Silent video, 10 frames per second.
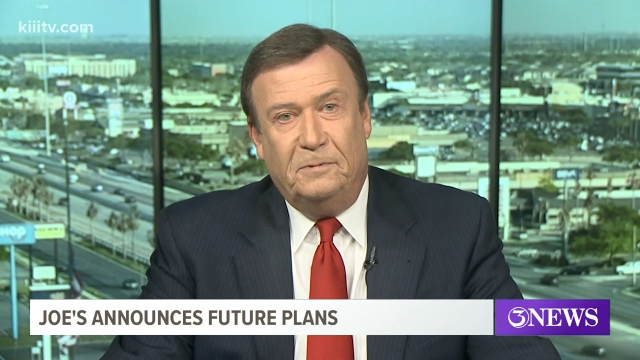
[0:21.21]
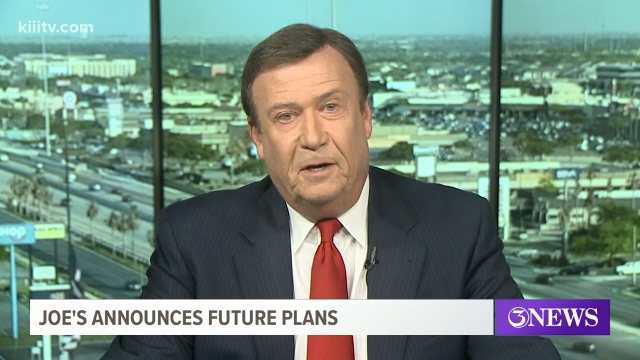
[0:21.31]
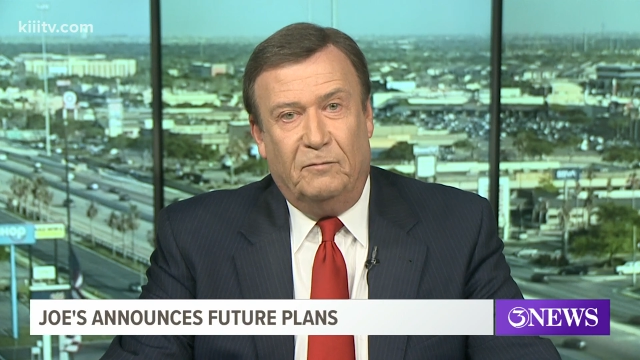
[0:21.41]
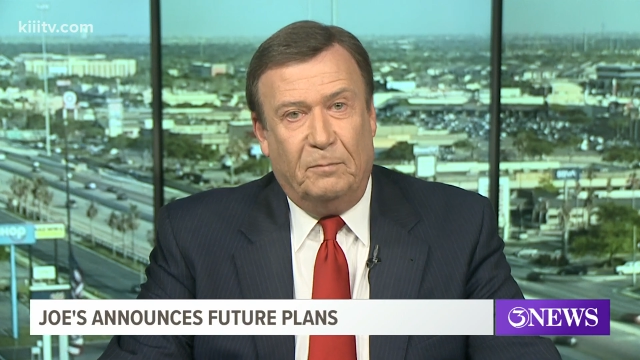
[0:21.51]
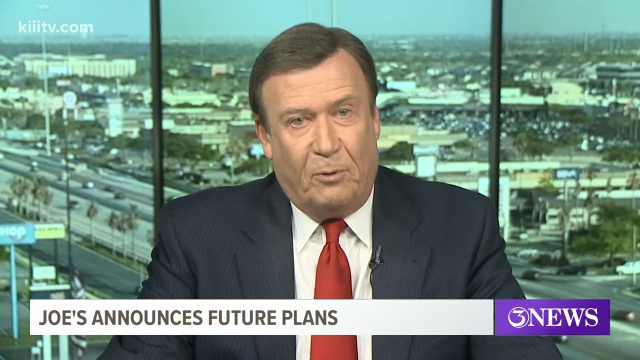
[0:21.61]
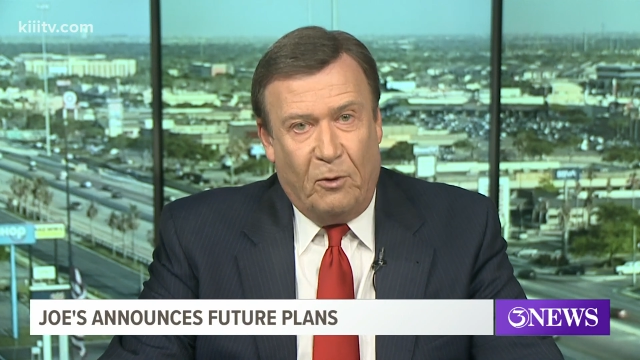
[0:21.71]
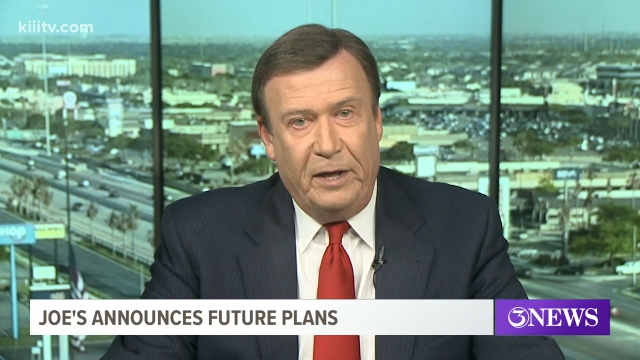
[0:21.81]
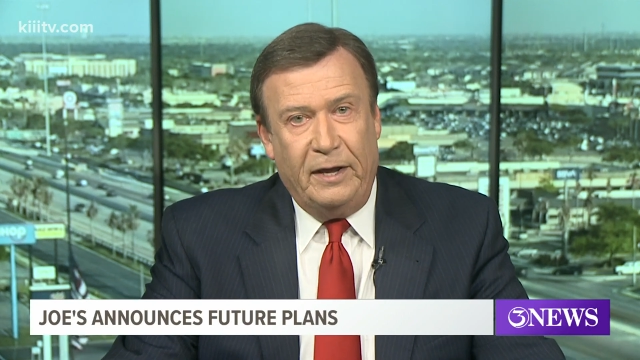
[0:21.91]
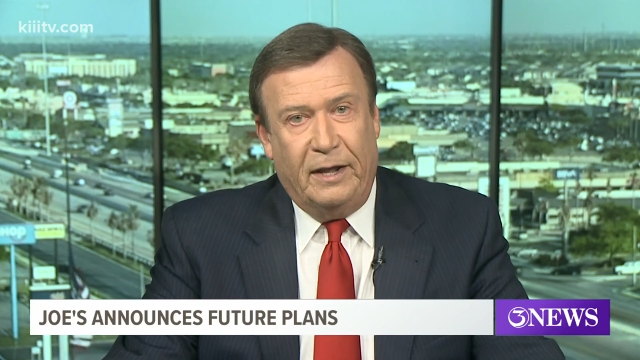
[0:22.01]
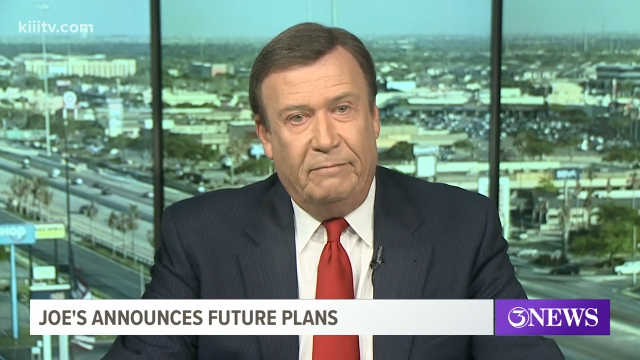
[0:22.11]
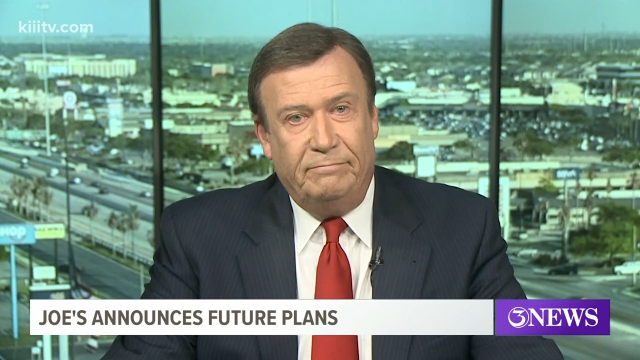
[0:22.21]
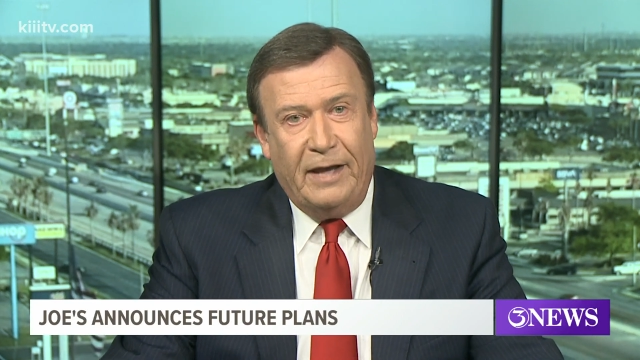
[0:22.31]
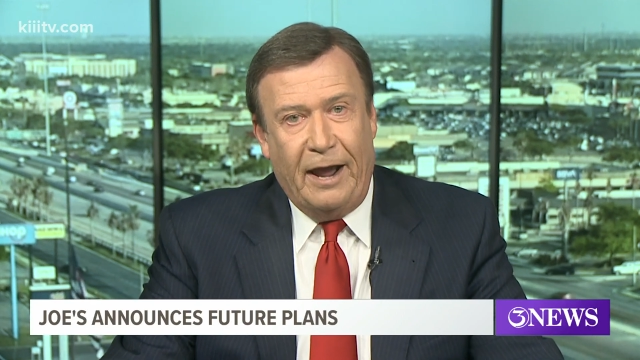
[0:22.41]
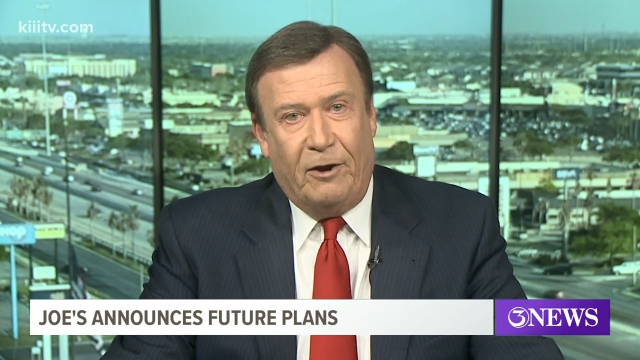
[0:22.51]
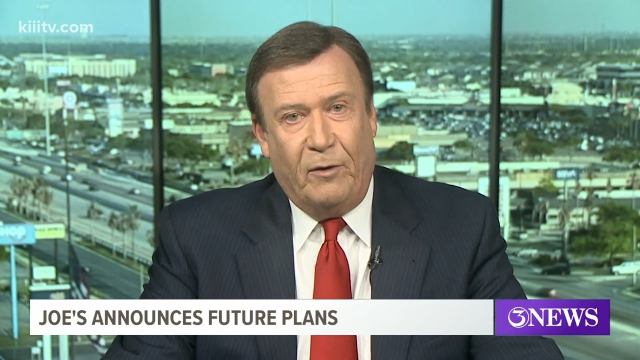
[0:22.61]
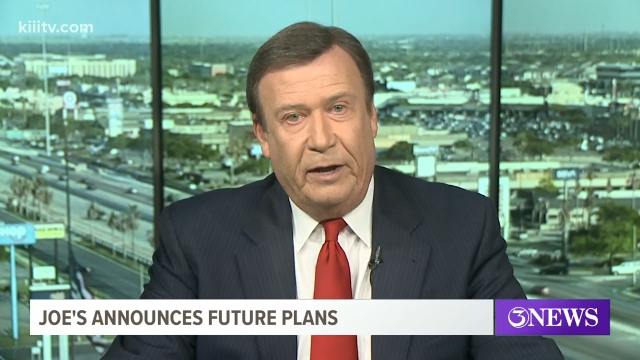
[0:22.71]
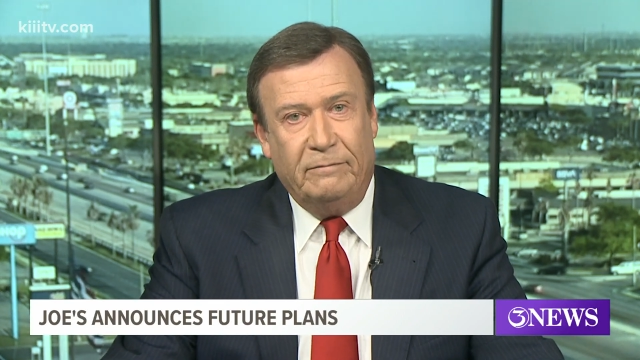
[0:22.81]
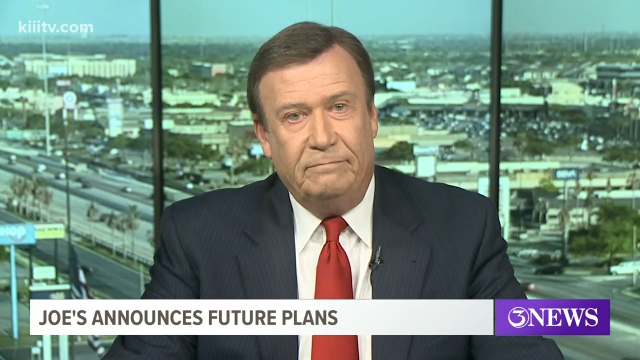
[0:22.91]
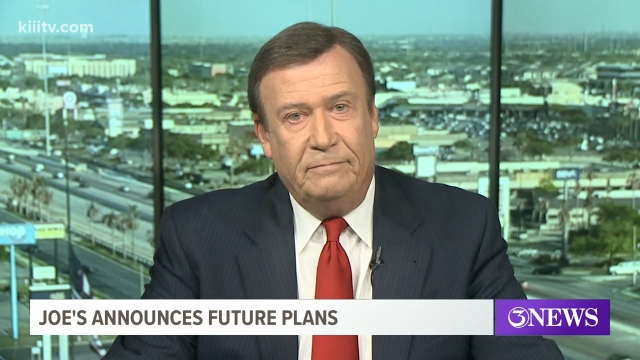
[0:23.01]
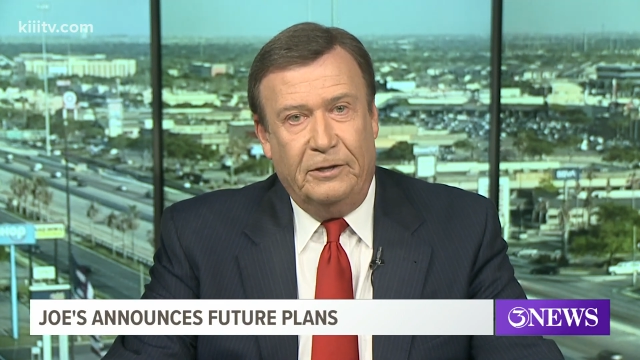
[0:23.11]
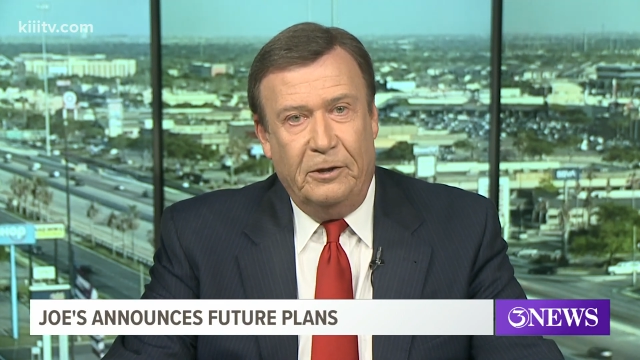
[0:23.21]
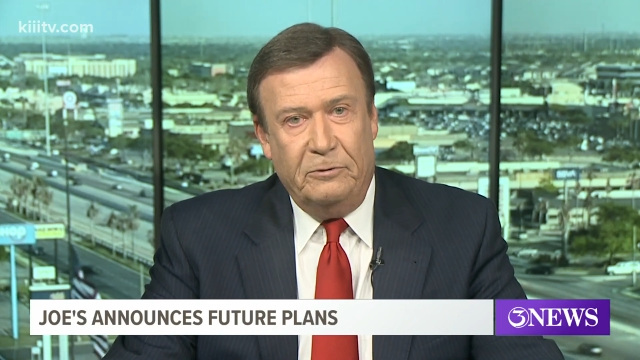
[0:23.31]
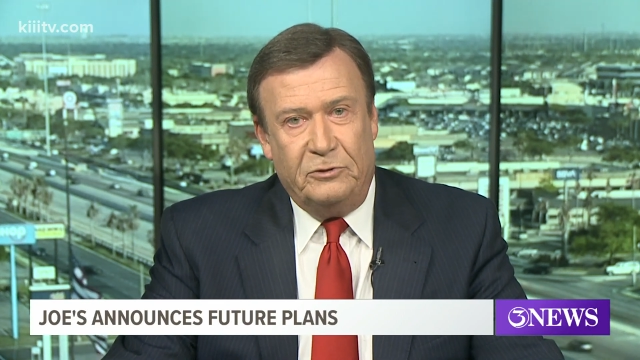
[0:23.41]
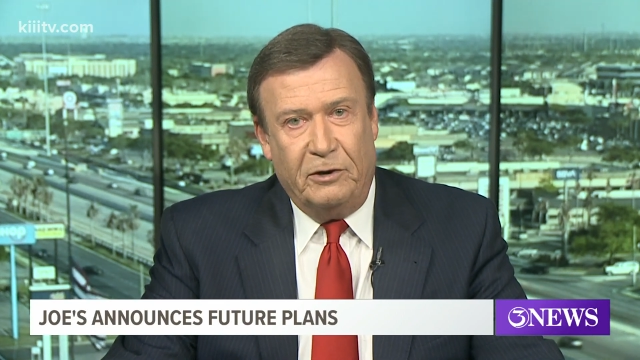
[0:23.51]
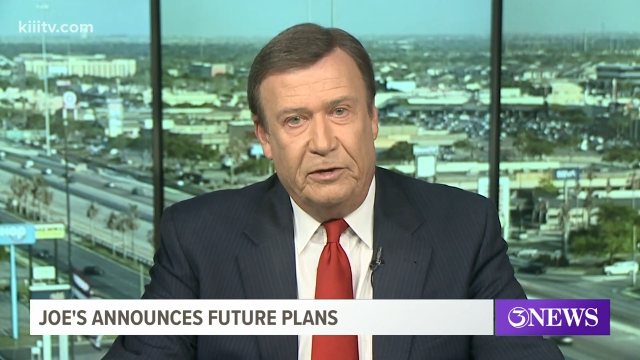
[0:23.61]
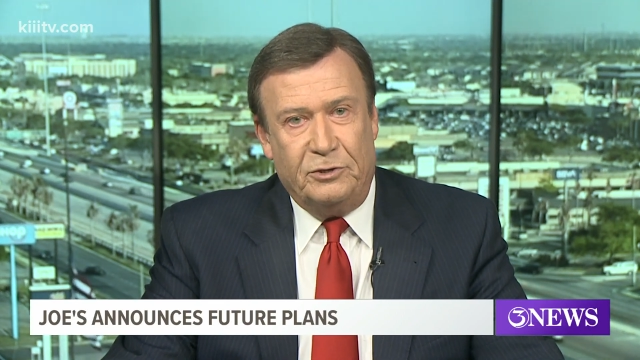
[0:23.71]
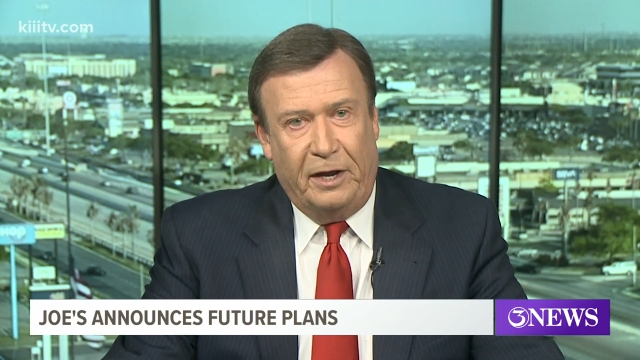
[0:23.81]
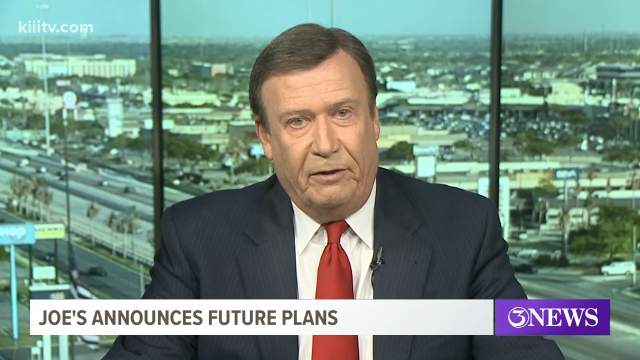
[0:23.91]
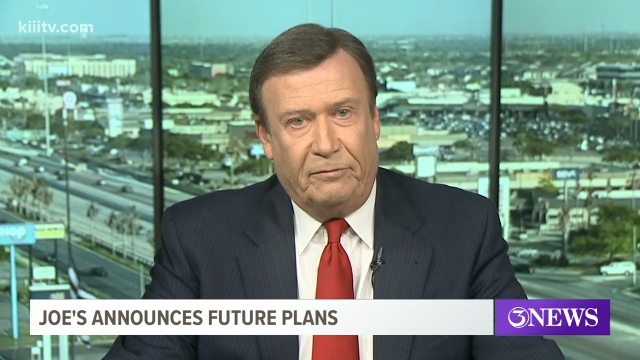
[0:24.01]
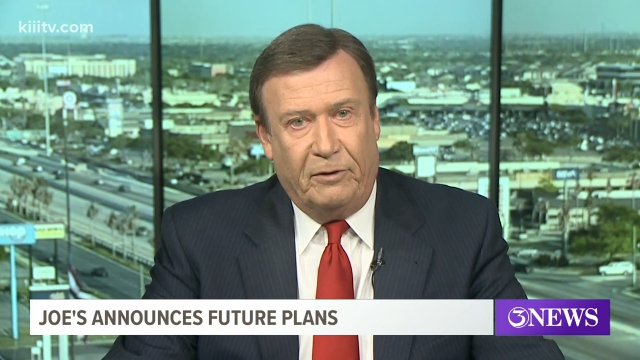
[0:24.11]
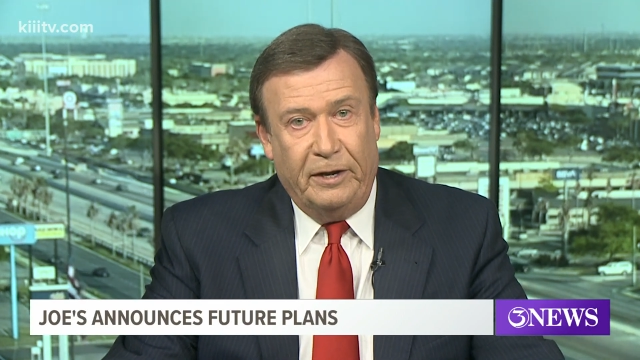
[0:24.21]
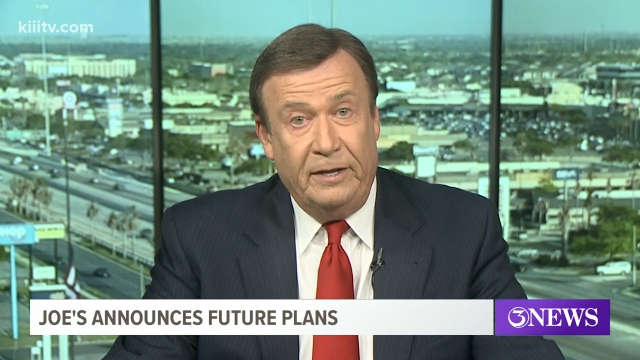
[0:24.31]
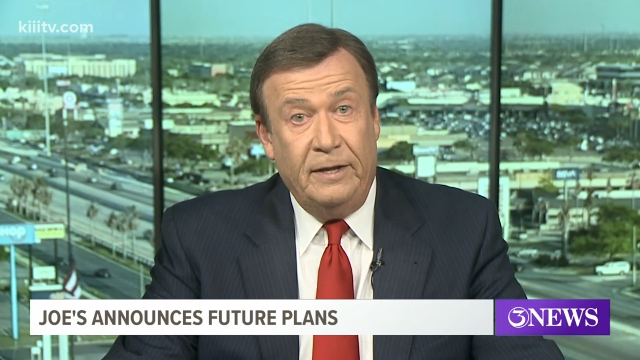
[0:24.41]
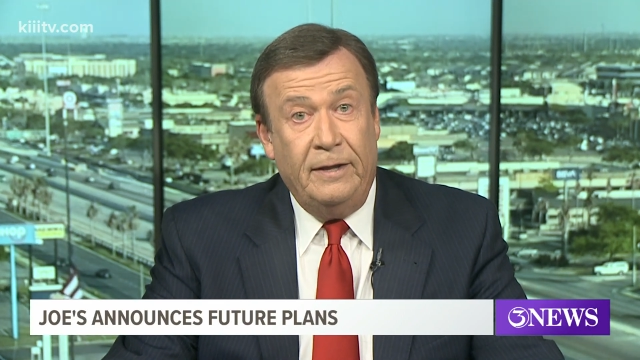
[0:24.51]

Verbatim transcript: of reporting and anchoring the news here at Channel 3,